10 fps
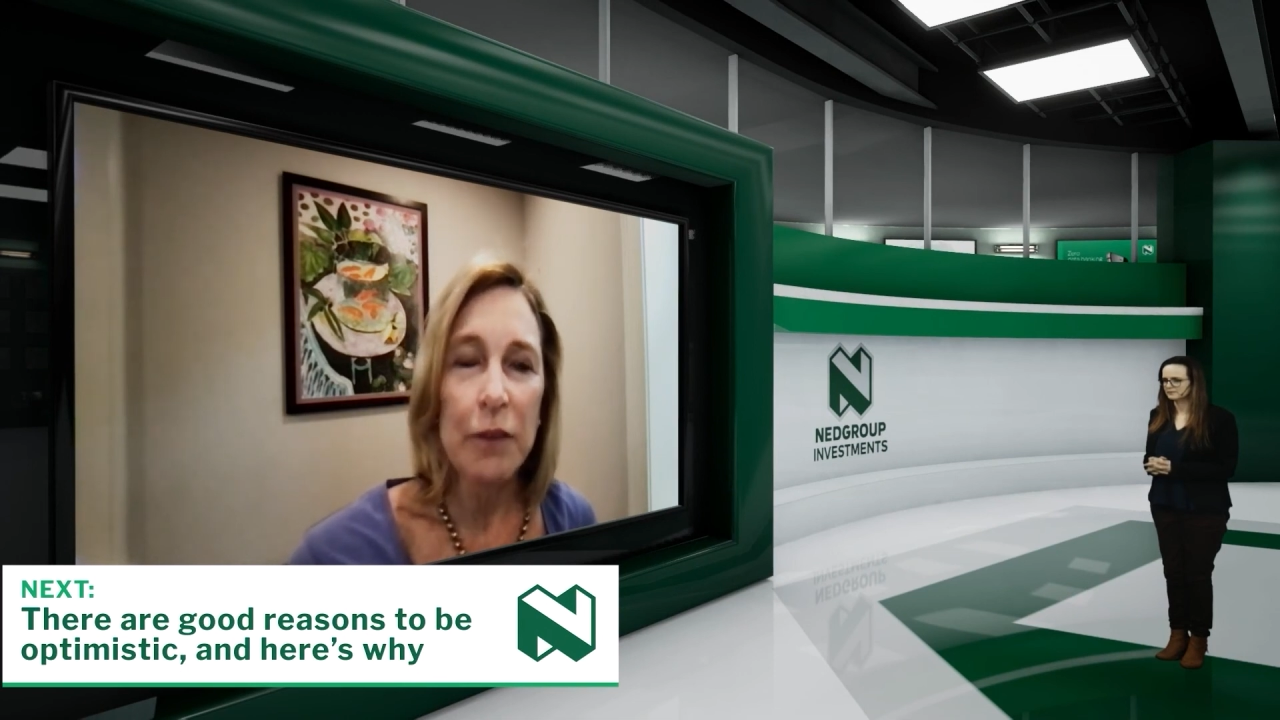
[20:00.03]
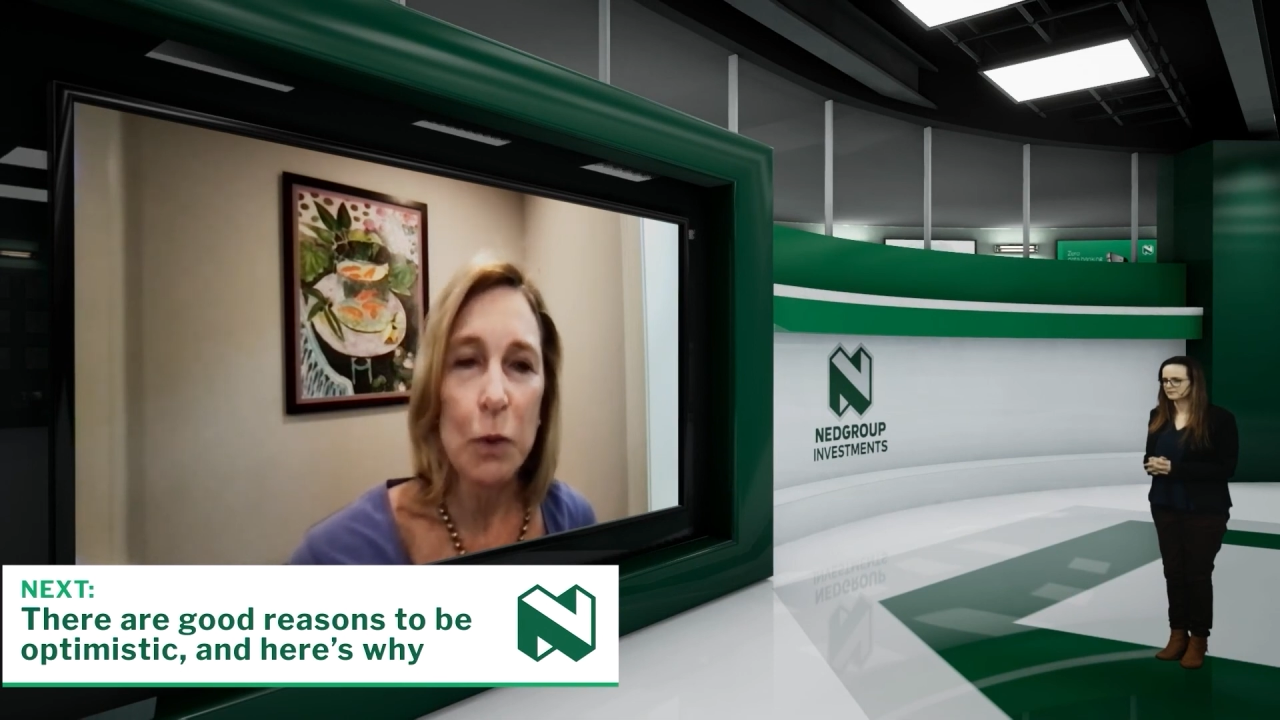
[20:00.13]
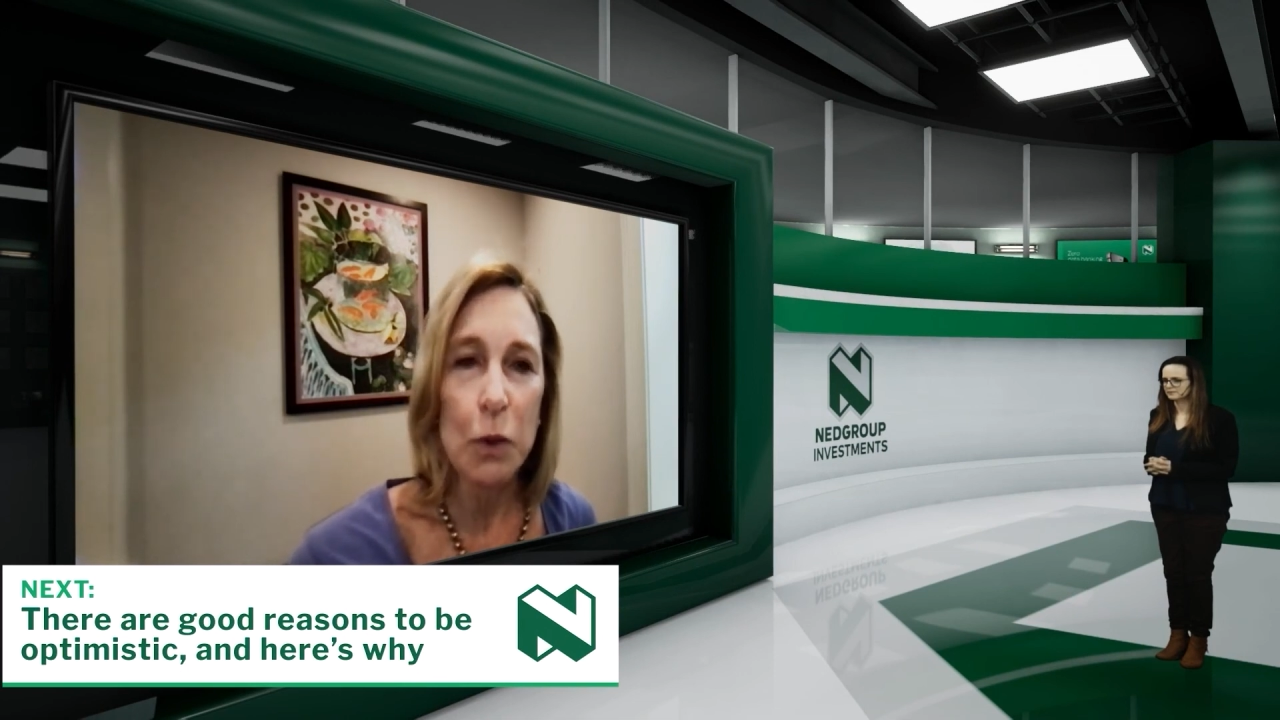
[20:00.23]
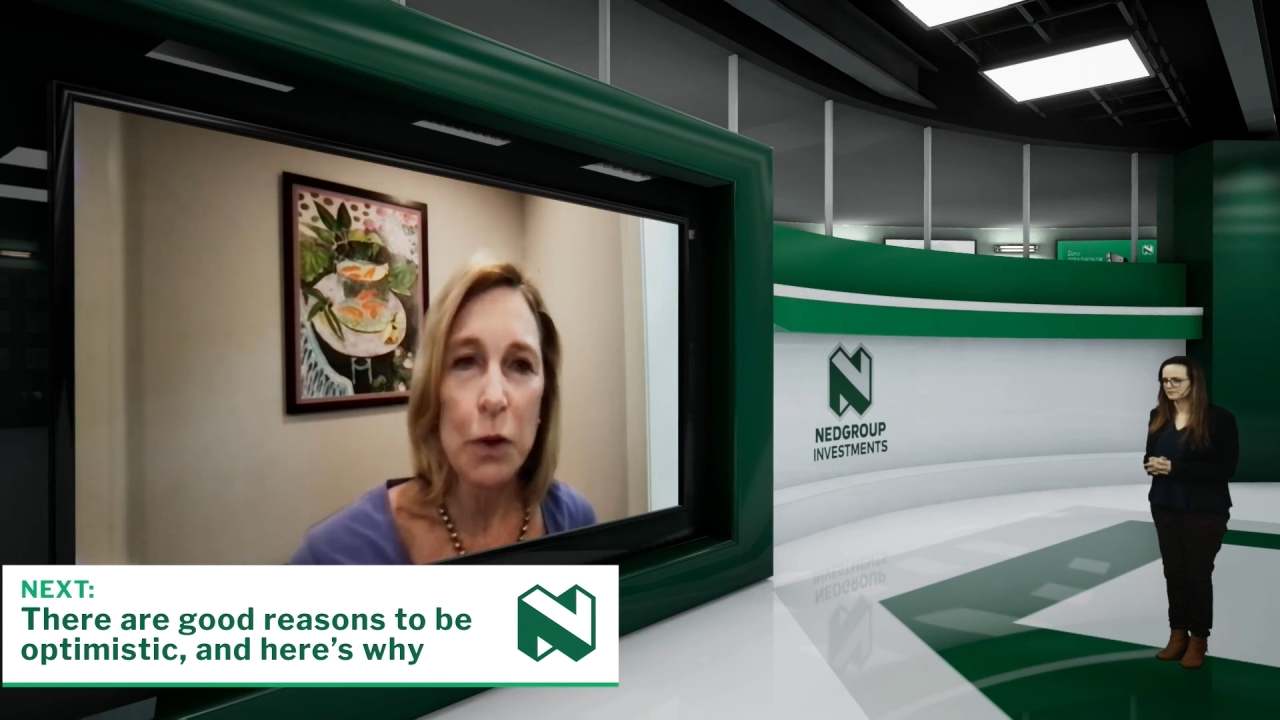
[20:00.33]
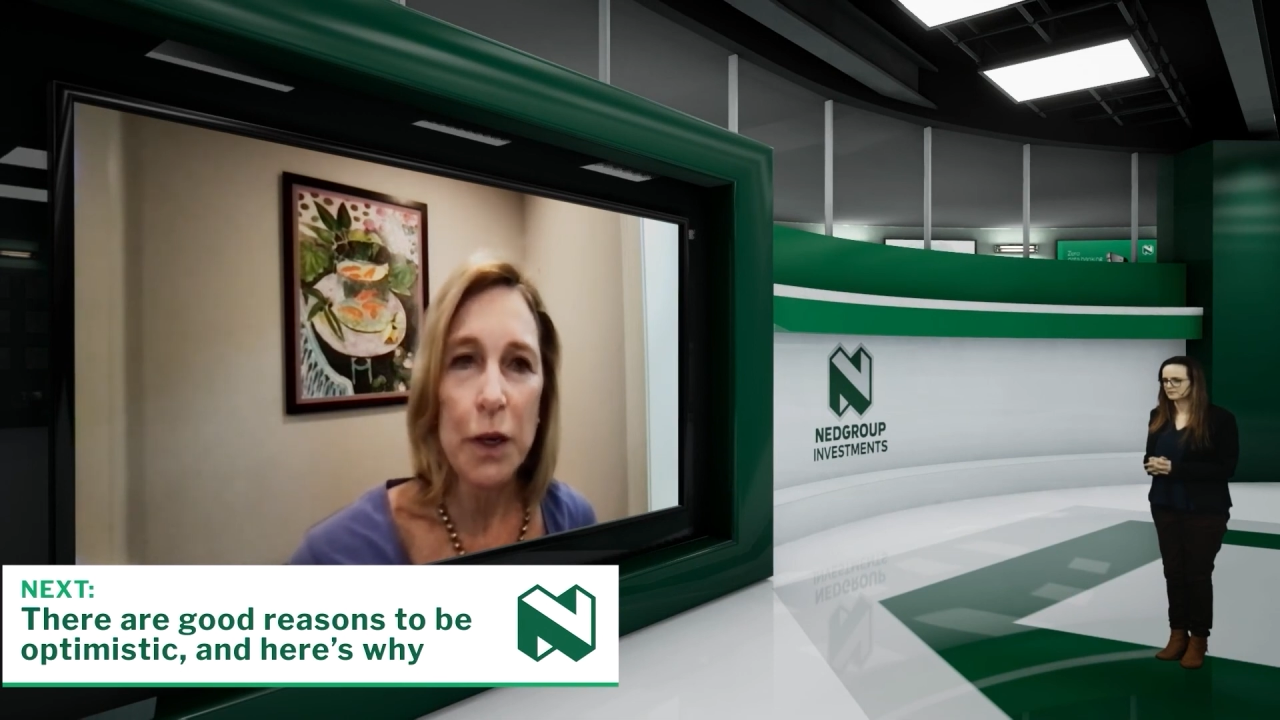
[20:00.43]

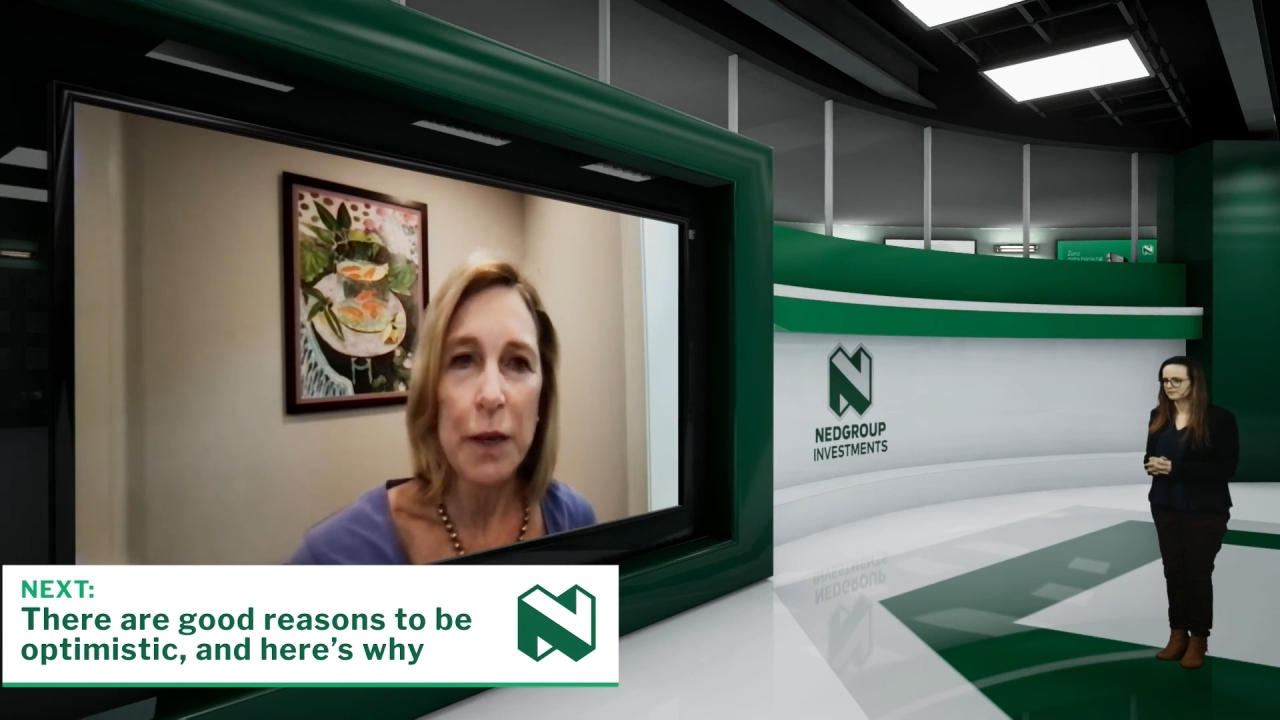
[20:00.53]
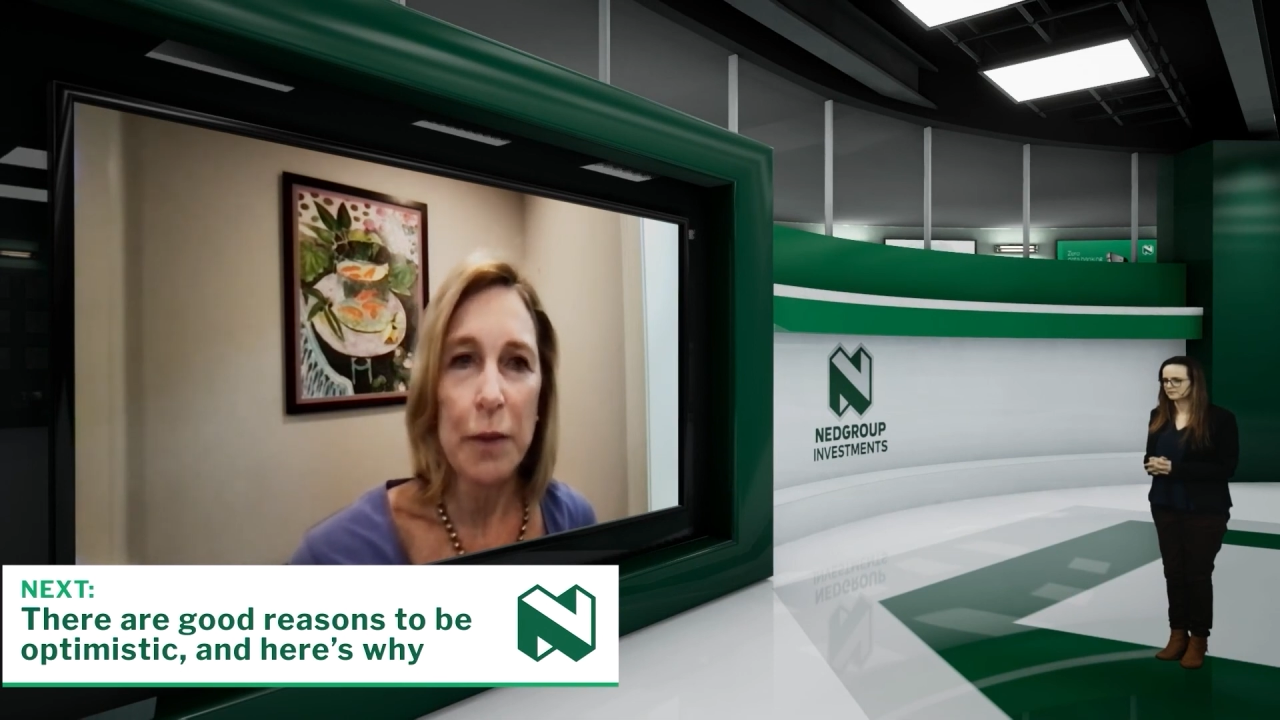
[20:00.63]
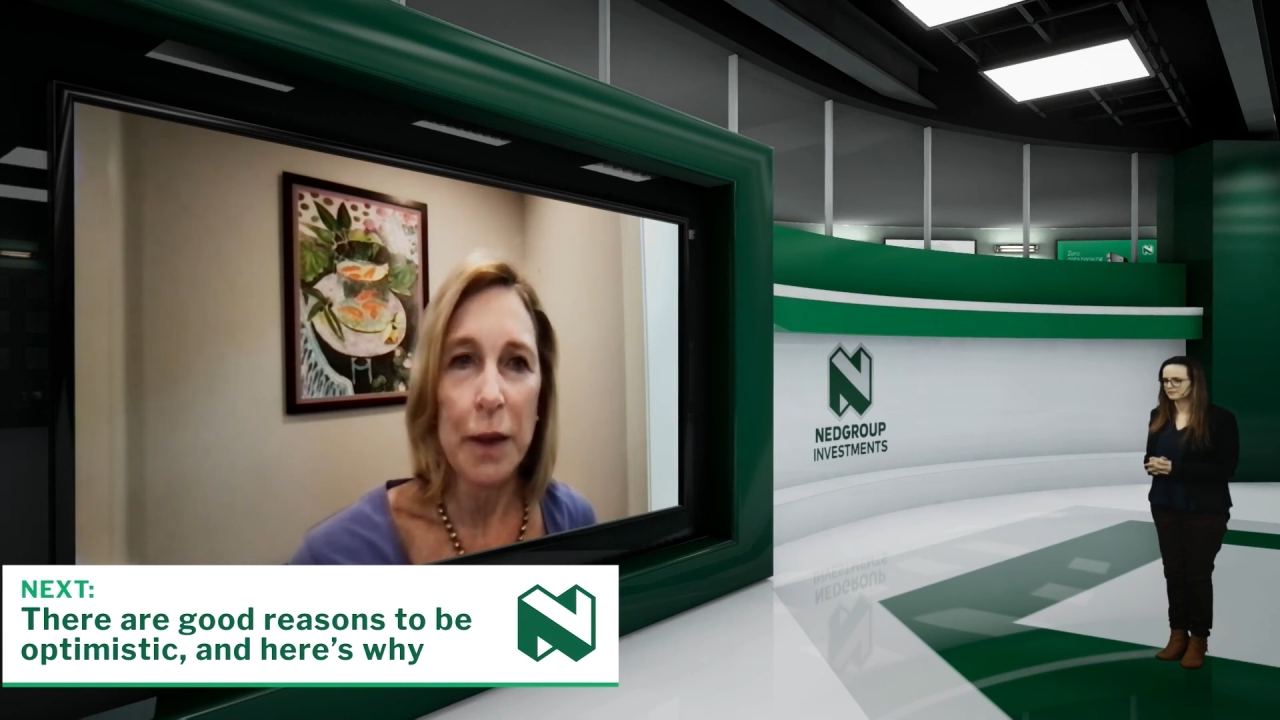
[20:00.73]
rewarding